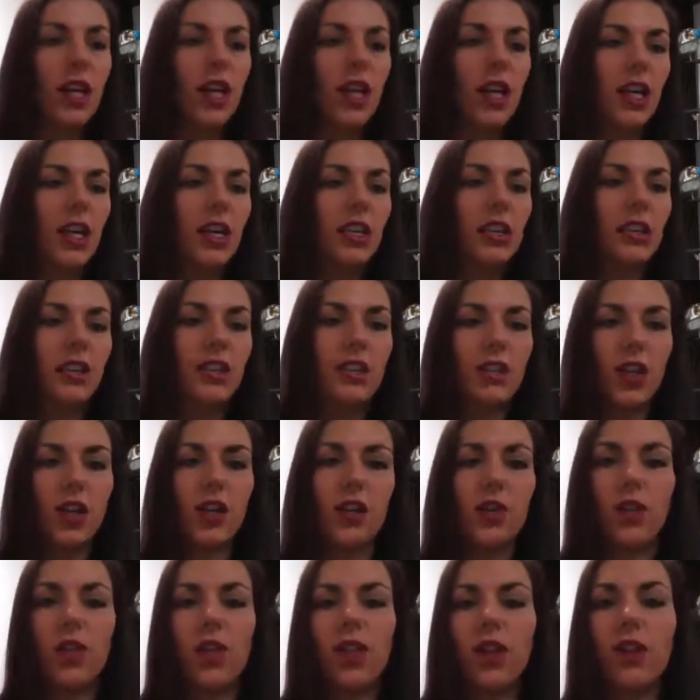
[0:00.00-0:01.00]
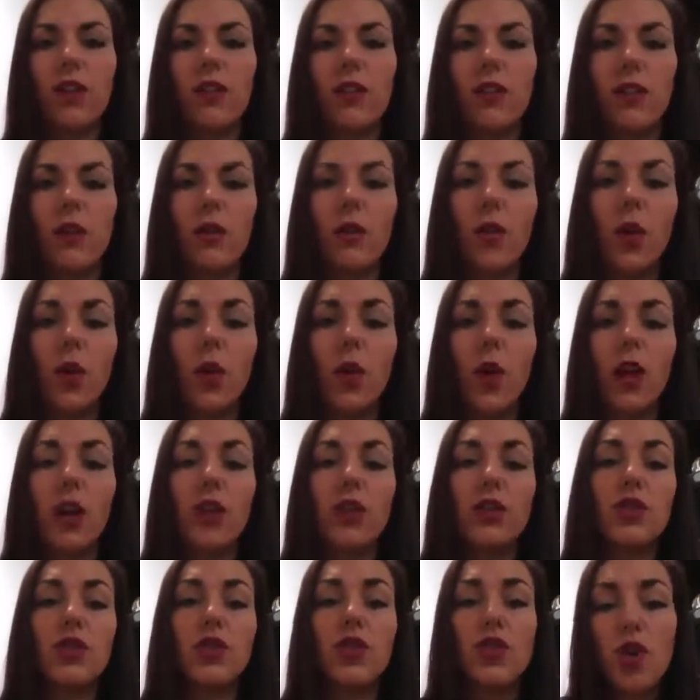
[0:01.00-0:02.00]
It's secretive. It requires
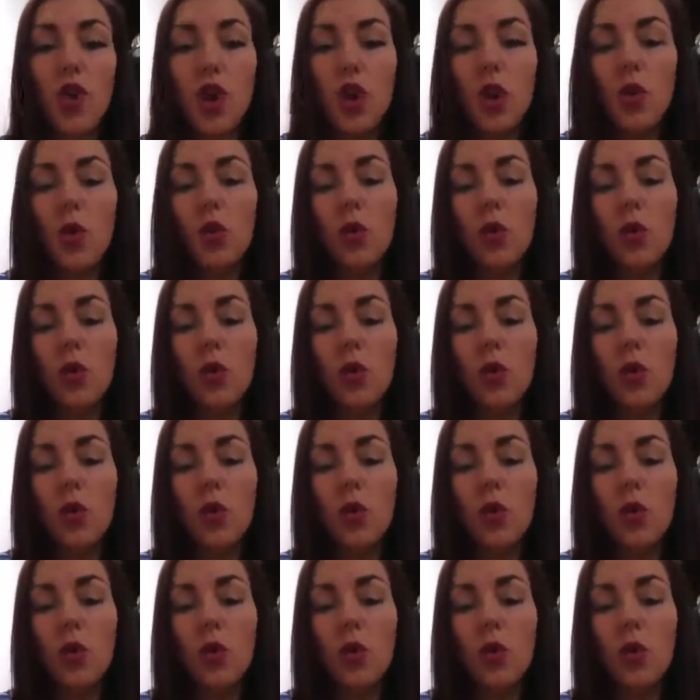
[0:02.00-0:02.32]
no